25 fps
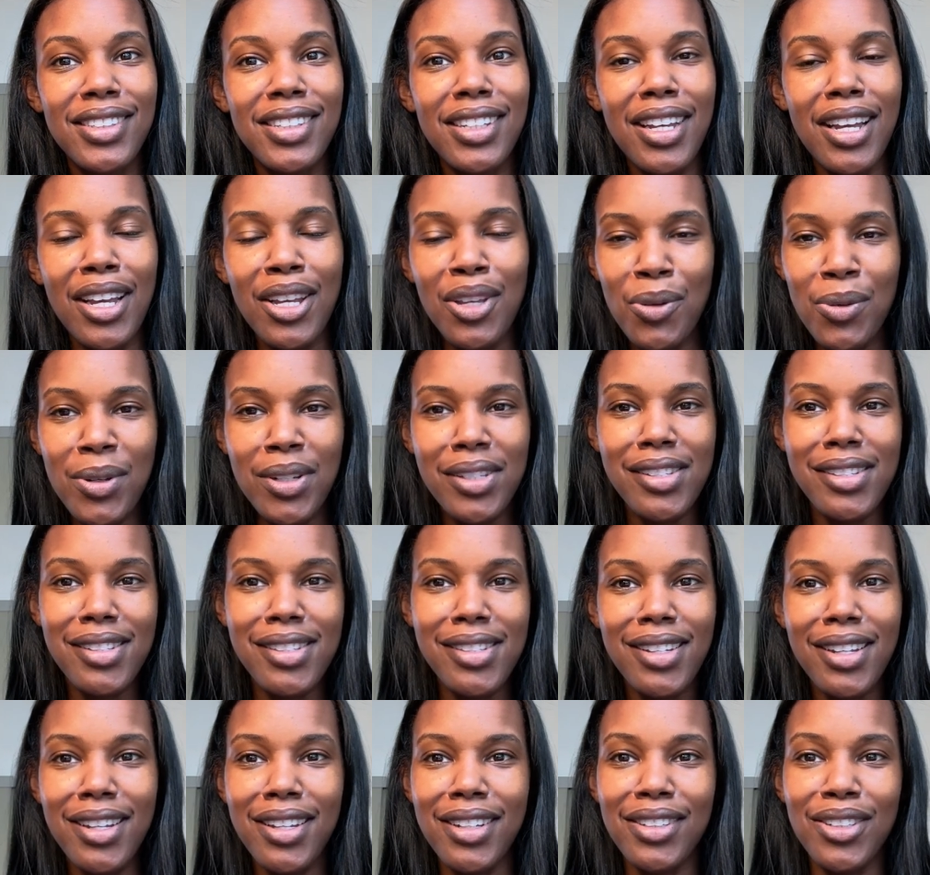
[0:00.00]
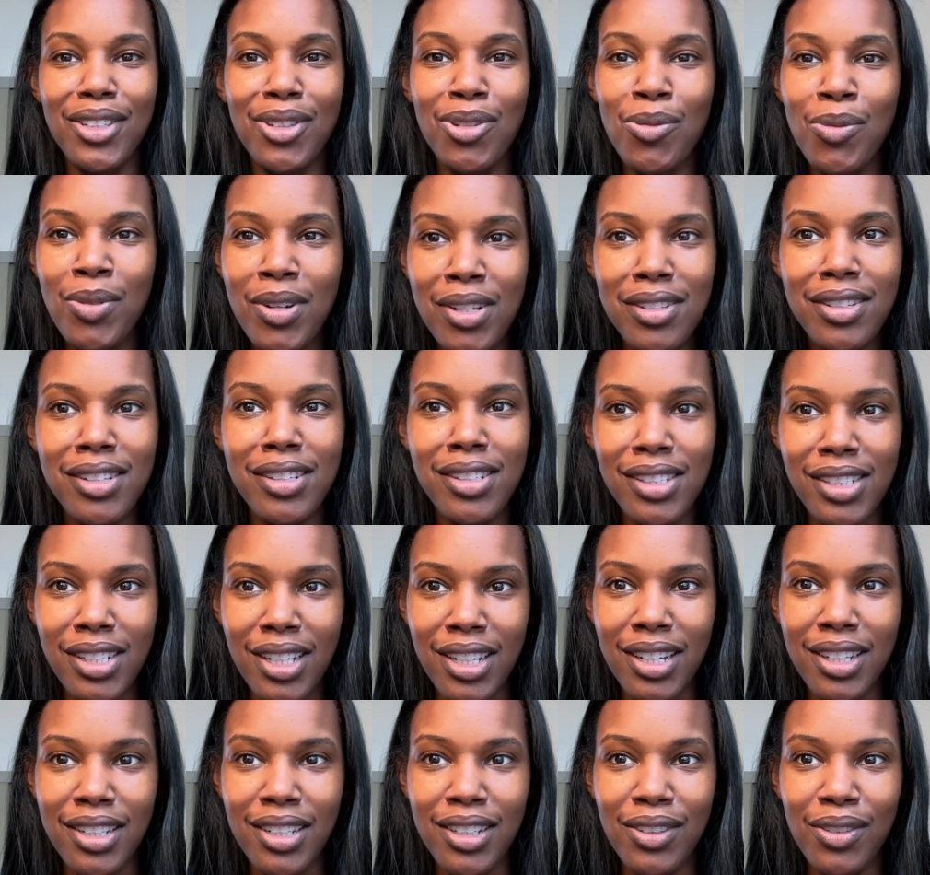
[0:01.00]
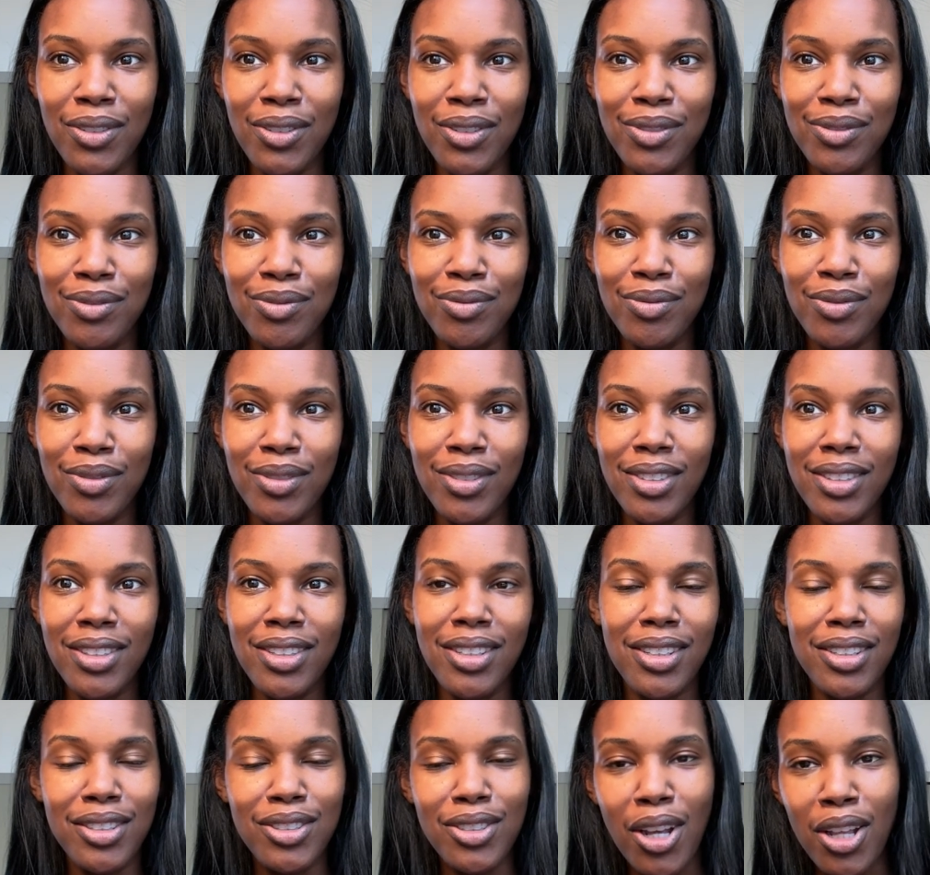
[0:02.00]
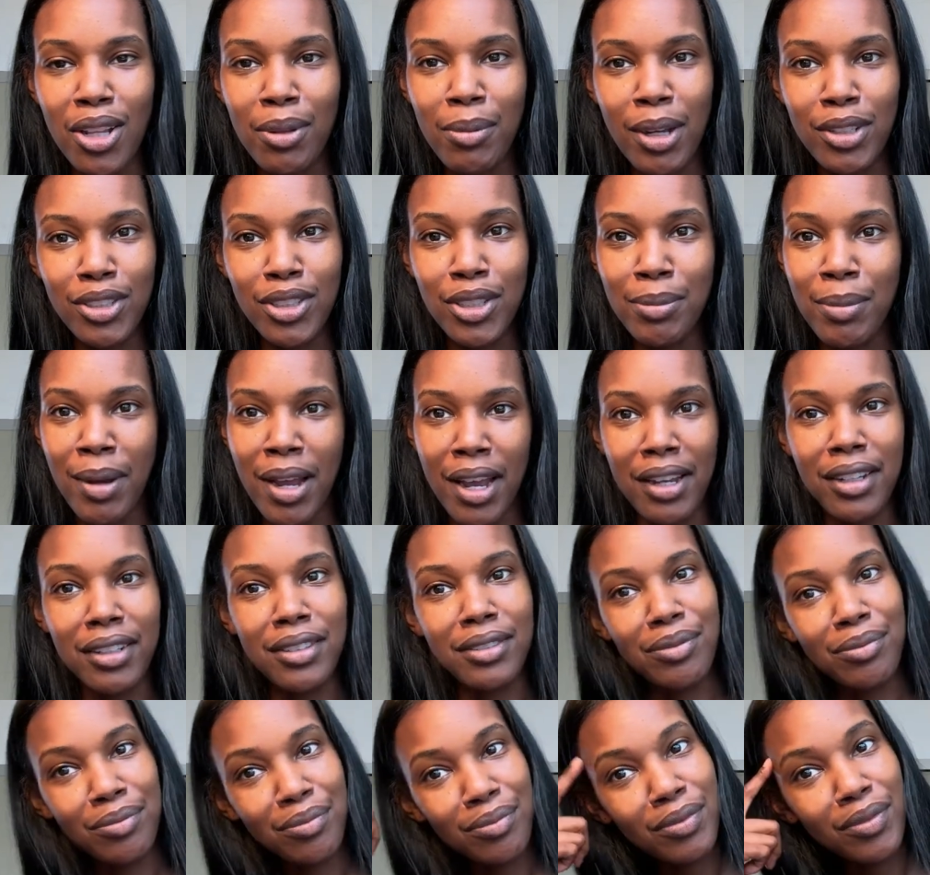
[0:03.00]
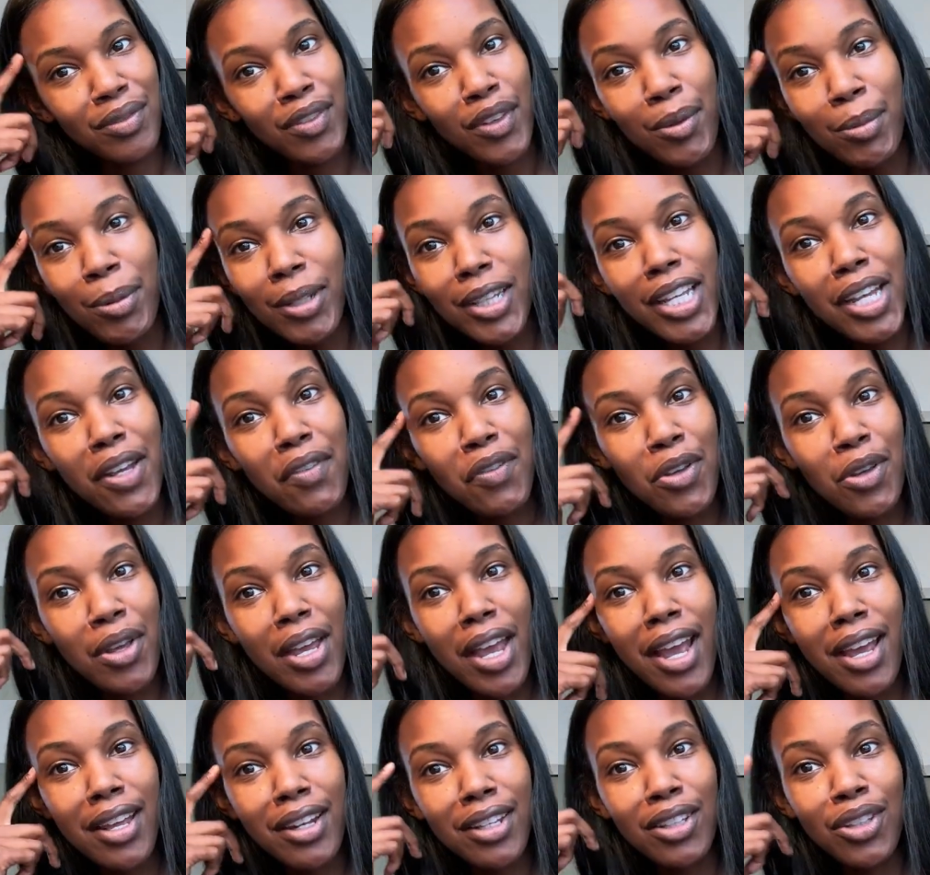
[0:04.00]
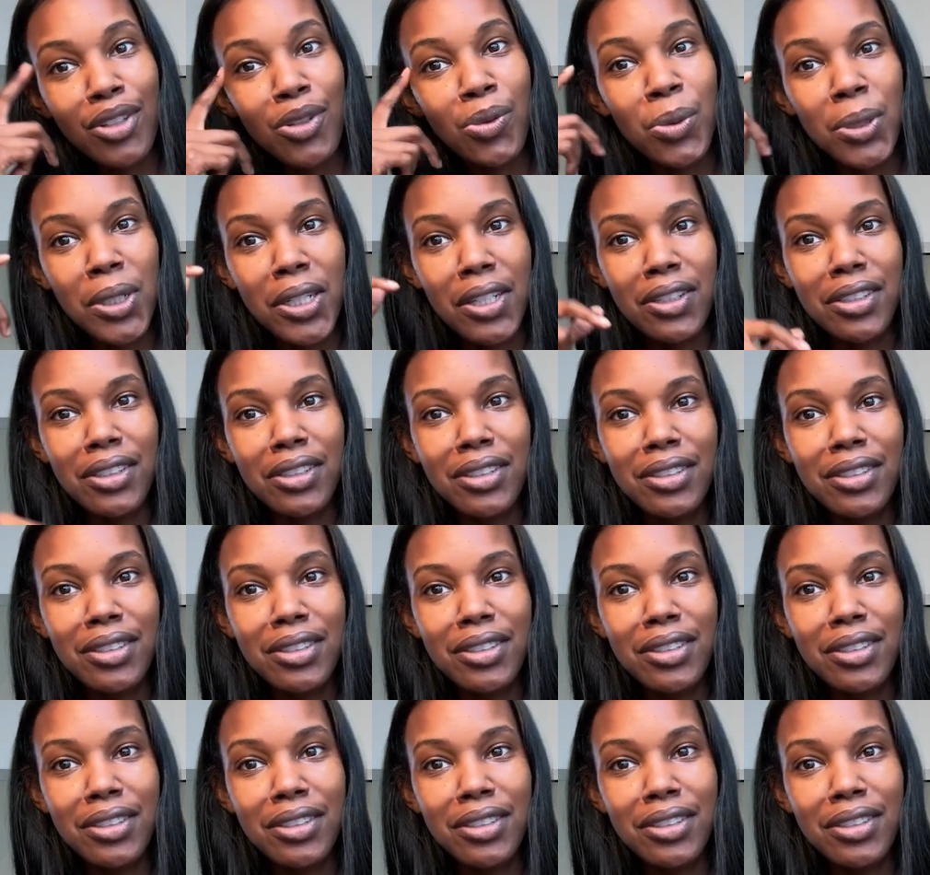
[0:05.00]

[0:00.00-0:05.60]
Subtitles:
and you will succeed. You will succeed. It's all about your mind. If you believe you can, you will.